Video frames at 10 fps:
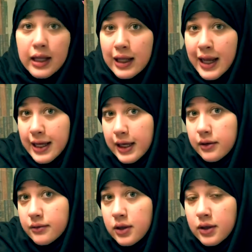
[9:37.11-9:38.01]
liking,
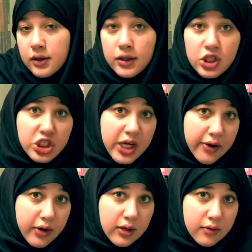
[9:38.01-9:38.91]

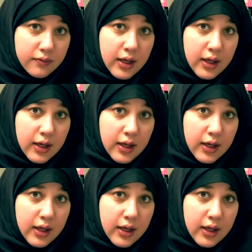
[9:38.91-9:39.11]
sharing,